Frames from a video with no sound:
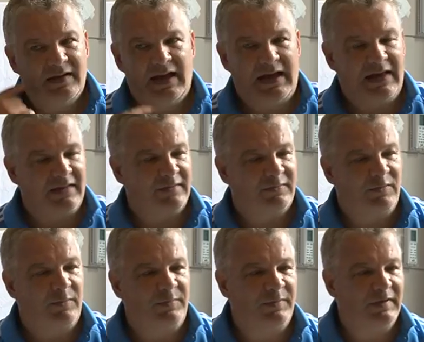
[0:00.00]
ask
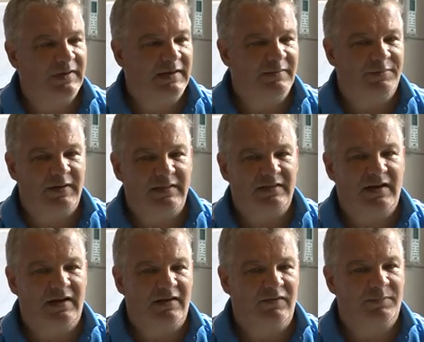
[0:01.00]
from different
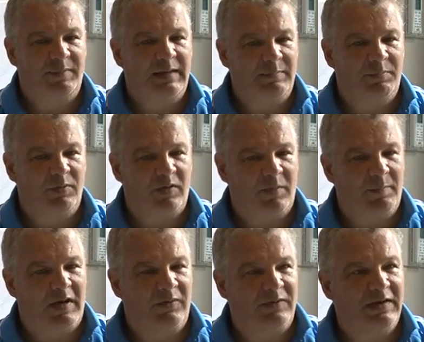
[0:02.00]
kind of people
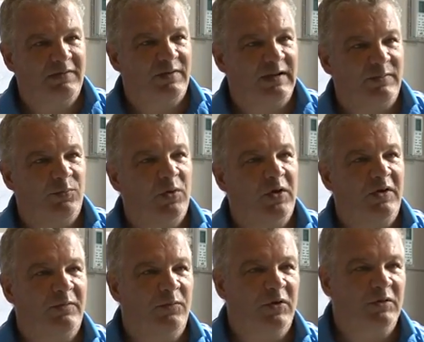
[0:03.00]
about different
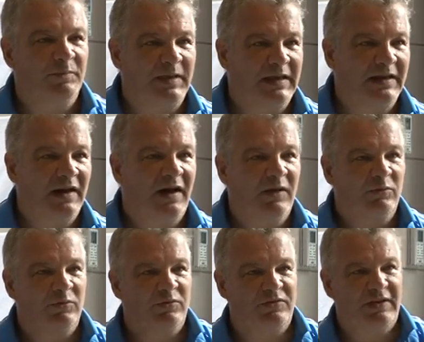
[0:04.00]
words, what mean, how
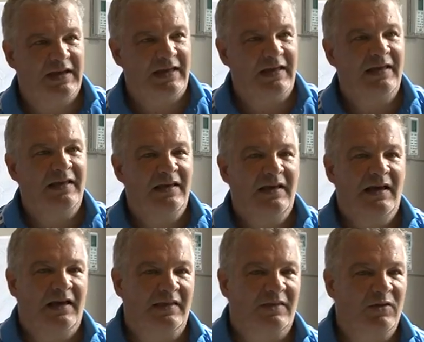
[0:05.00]
to shake,
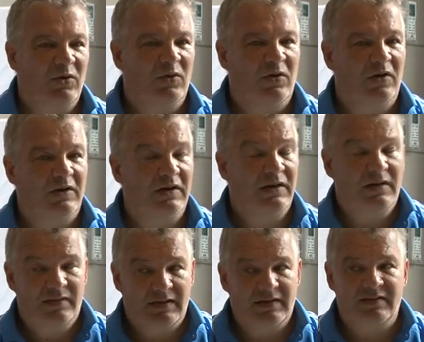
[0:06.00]
and so on.
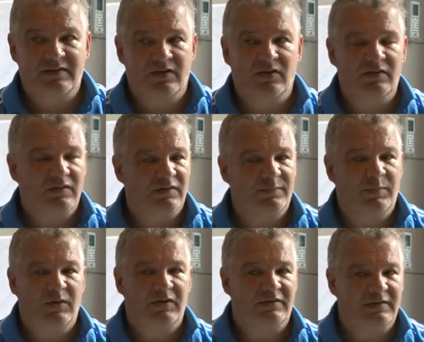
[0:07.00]
There is a lot of
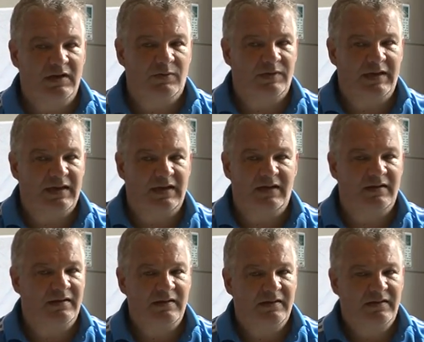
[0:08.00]
boys now, they can
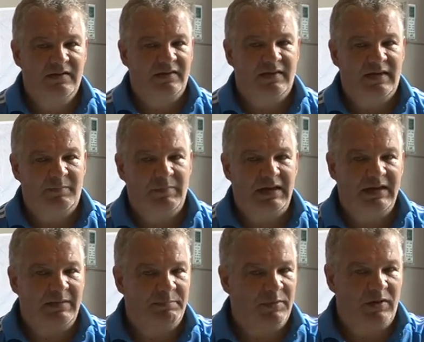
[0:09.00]
say
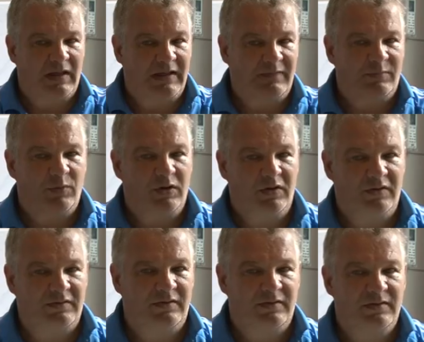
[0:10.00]
many polite
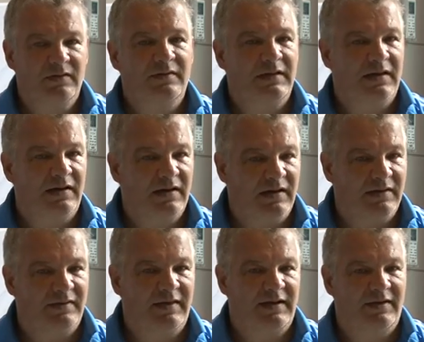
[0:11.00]
words. Thank
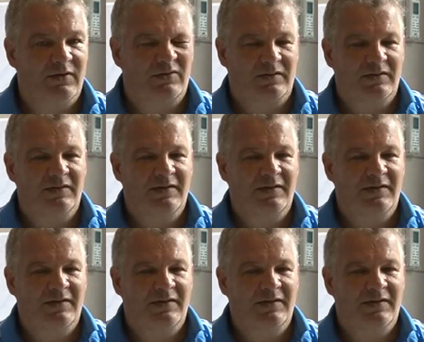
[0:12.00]
God they don't